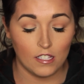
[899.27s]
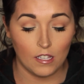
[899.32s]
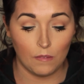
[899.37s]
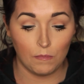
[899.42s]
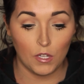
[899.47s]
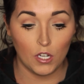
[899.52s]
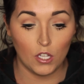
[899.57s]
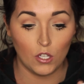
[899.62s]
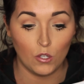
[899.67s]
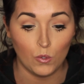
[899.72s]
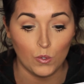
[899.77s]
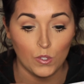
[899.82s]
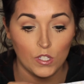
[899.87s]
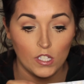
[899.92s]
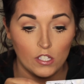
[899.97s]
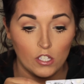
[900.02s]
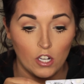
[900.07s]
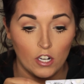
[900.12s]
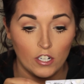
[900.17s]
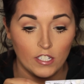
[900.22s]
I'm gonna use
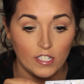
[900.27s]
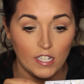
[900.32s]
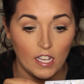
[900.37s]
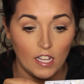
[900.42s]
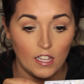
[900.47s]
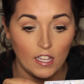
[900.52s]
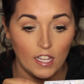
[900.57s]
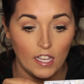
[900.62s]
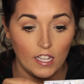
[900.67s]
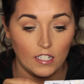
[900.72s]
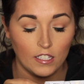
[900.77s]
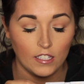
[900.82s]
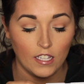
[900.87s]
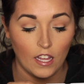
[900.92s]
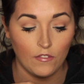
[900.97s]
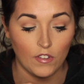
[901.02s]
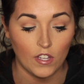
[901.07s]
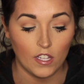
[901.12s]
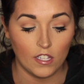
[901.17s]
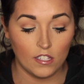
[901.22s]
these Ardell
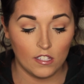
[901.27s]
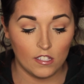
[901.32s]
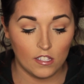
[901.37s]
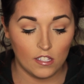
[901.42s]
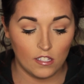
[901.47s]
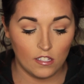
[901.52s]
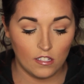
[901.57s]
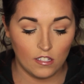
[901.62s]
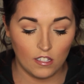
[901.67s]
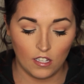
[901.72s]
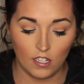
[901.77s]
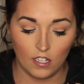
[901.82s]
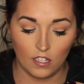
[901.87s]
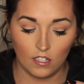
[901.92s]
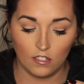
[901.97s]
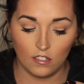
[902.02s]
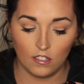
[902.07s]
811s, and